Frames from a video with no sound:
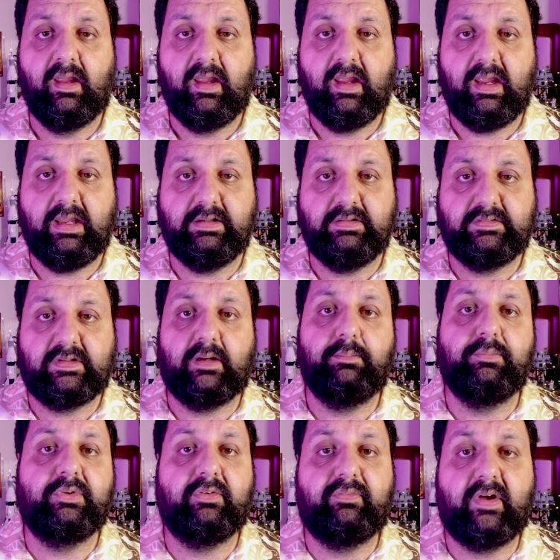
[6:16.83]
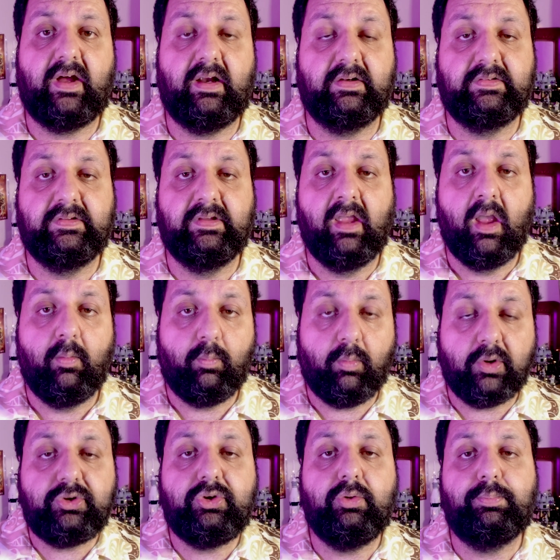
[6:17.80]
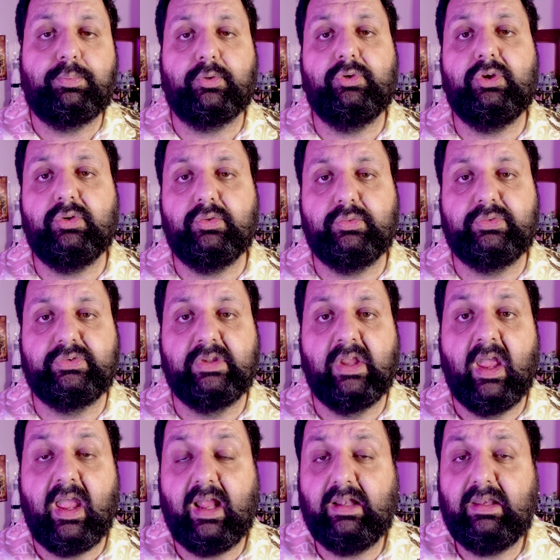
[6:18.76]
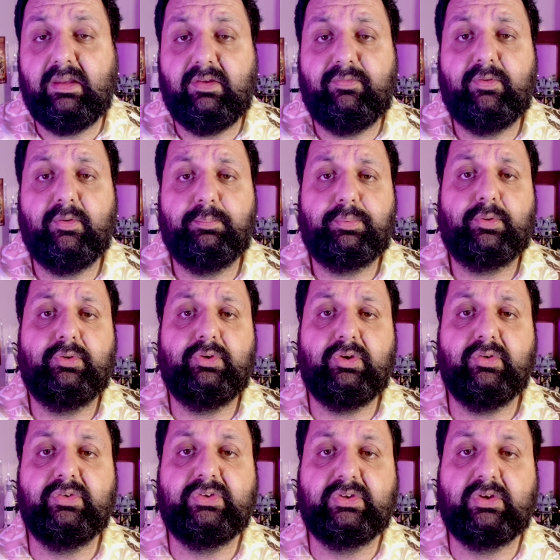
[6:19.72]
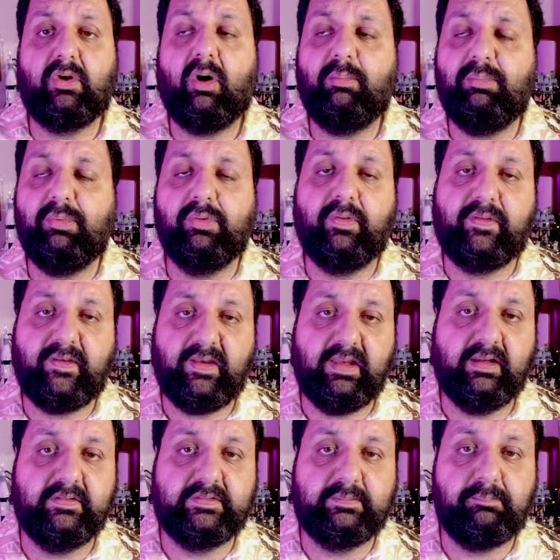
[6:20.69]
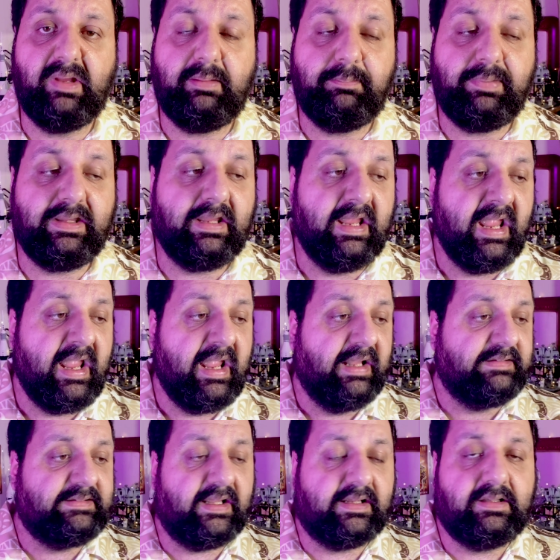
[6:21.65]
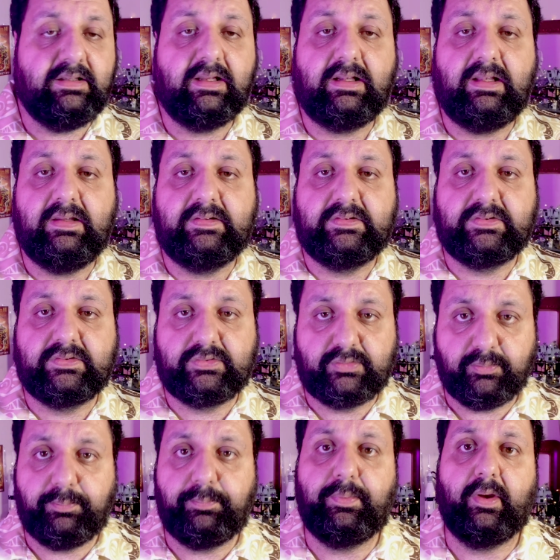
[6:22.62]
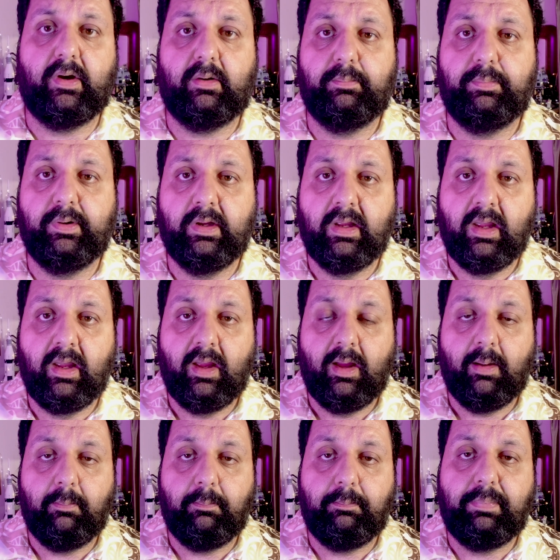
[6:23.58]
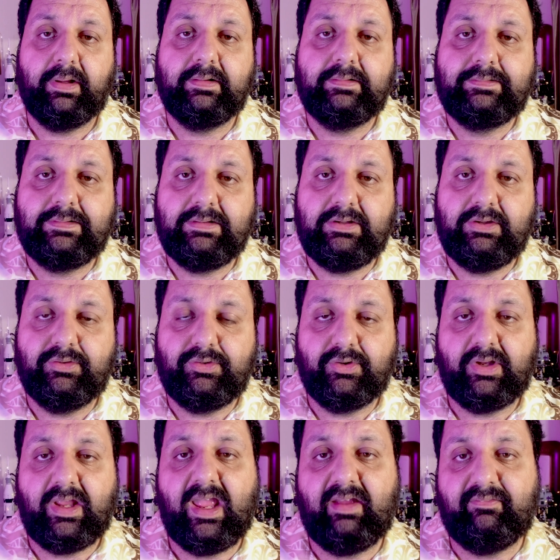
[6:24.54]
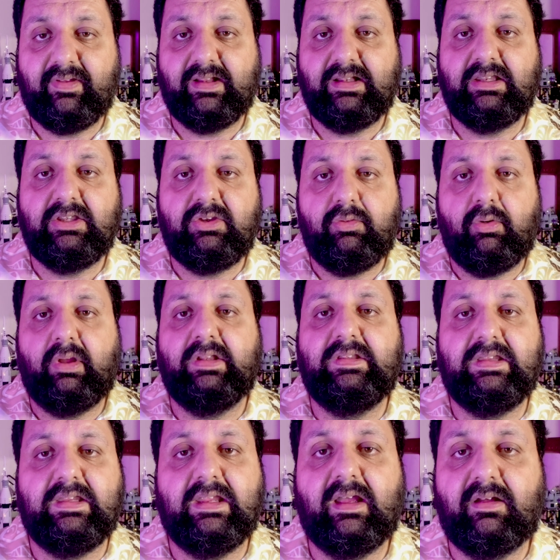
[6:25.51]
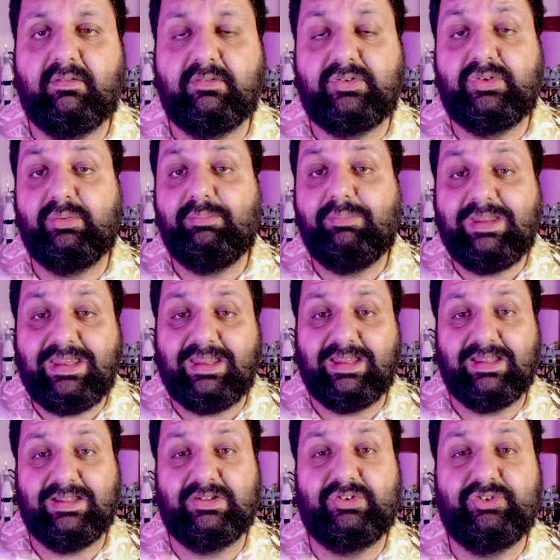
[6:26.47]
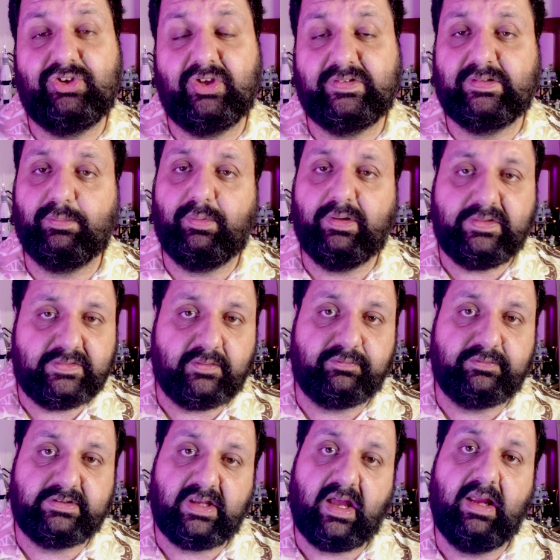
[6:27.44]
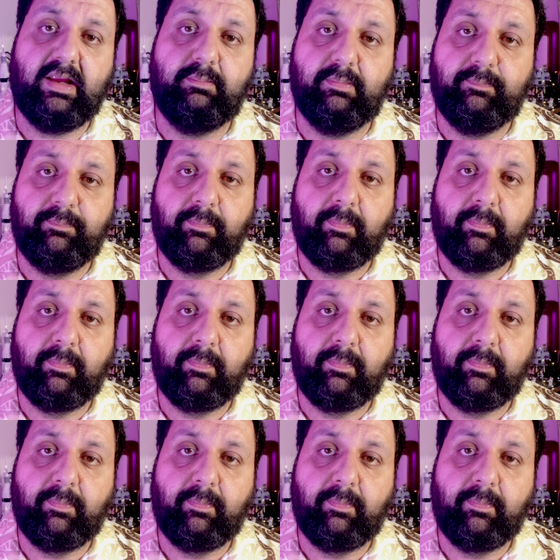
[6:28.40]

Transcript: in terms of art, what you produce. And if you produce common things, maybe technically superb, but you don't have any new idea, to me it's just a waste of time.